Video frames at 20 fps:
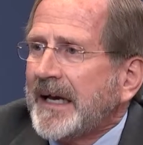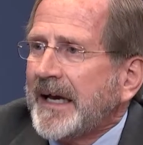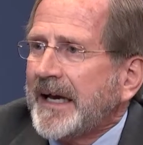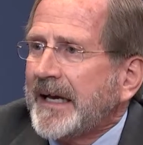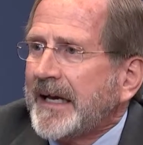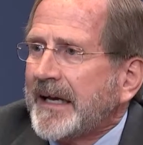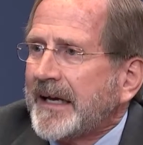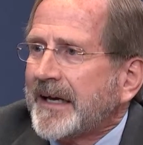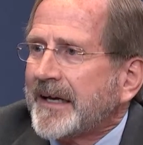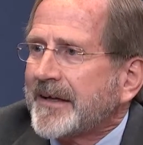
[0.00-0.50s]

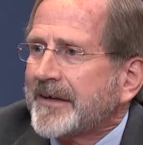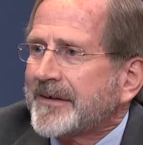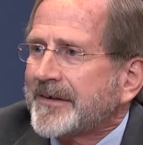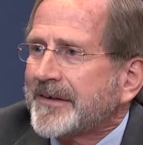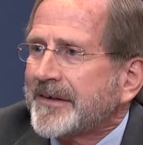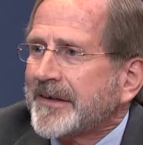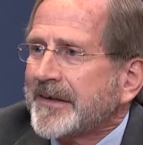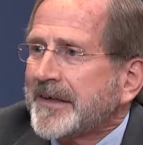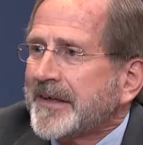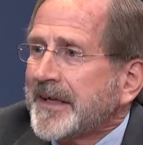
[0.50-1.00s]

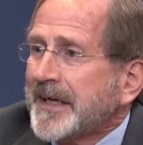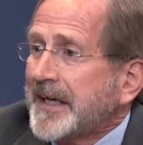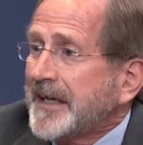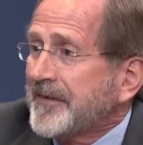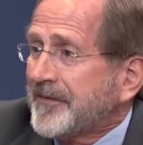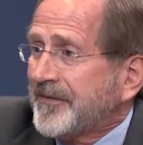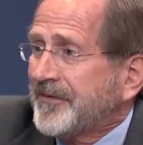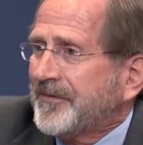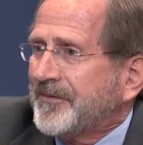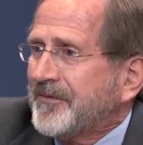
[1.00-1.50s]
And
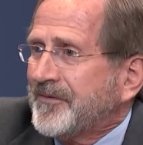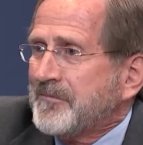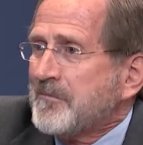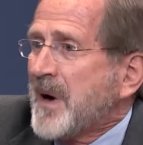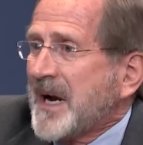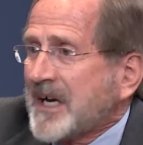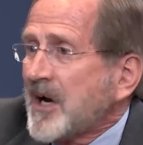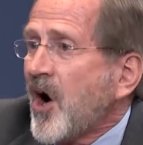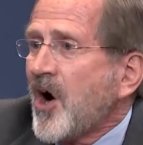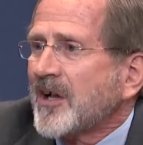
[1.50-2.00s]
if
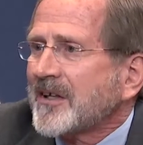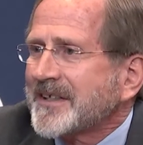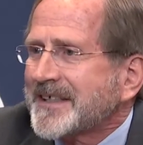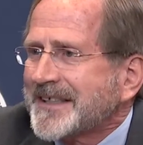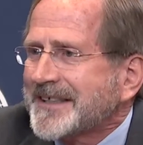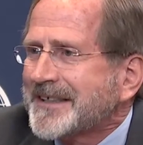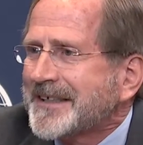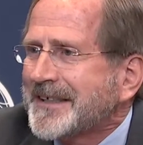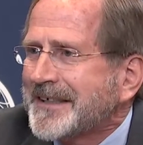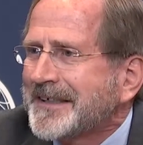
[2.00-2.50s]
my
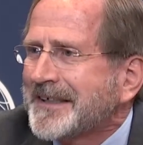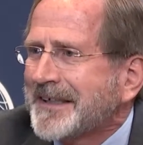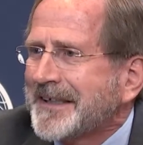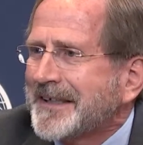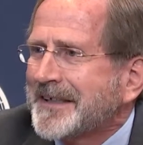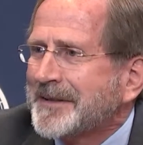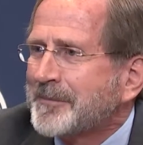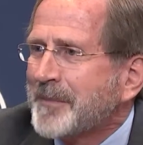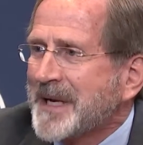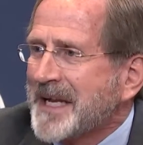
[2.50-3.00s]
colleague
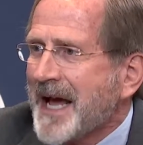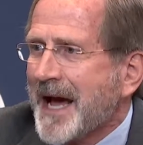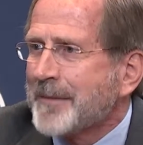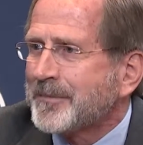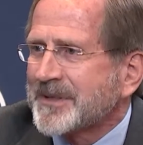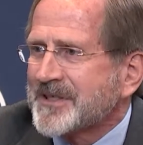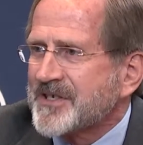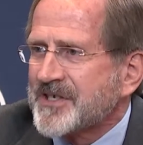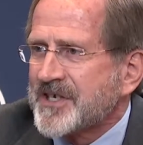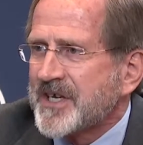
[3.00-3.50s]
in
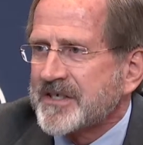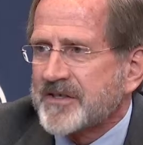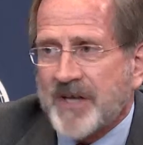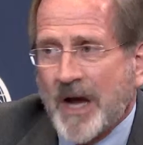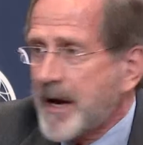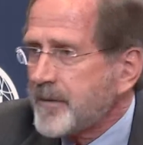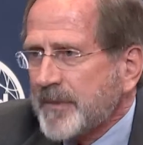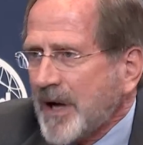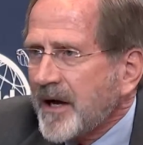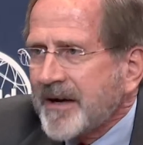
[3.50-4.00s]
Minneapolis says,
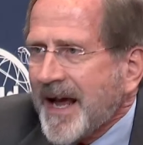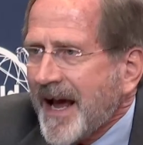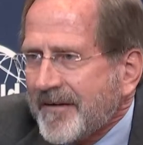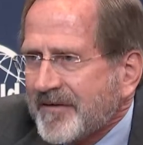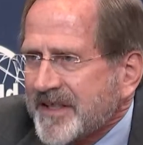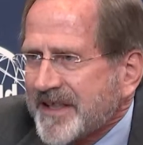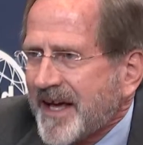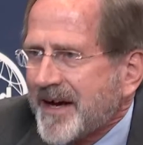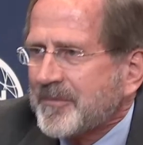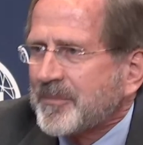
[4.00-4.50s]
I'm not
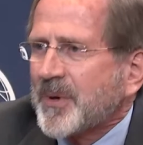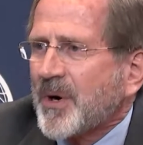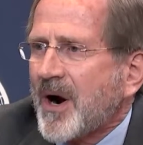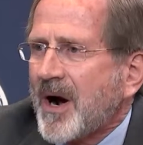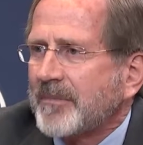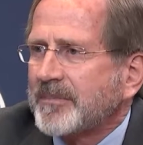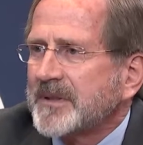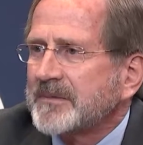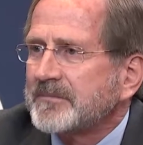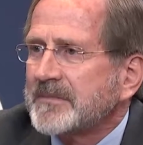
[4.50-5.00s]
having that
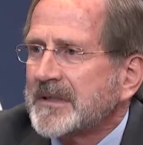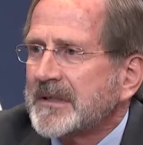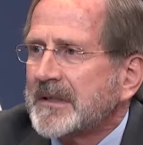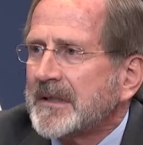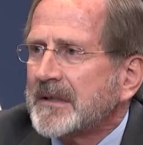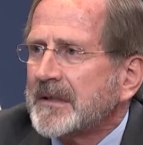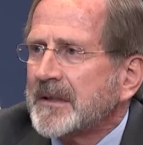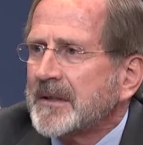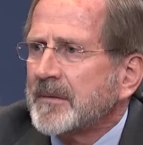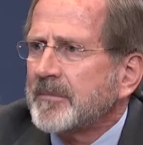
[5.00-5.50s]
problem,
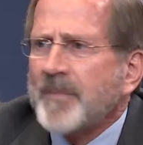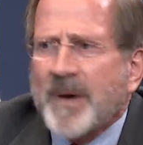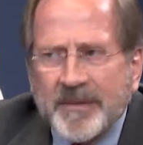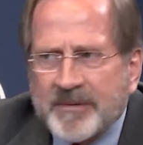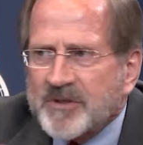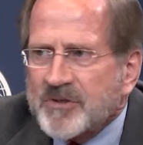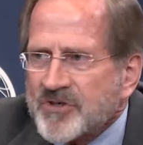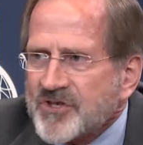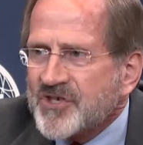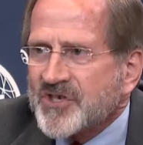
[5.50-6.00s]
maybe
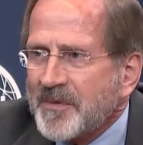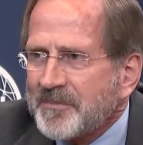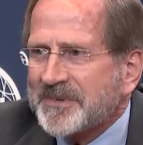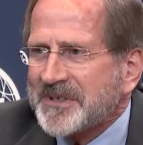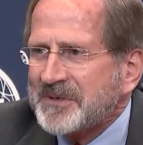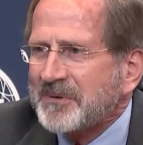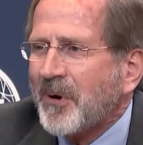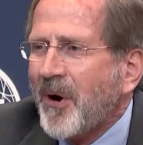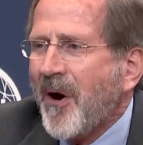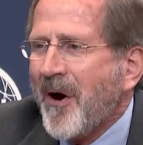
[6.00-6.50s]
there's
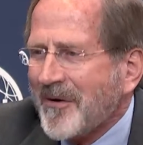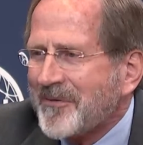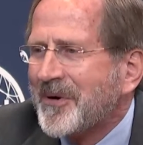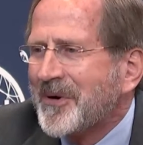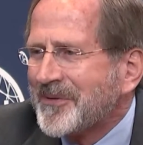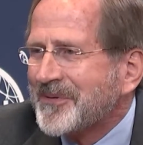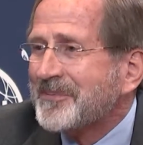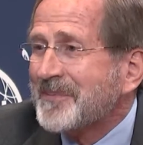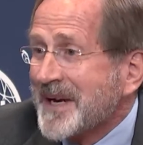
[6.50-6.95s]
something wrong with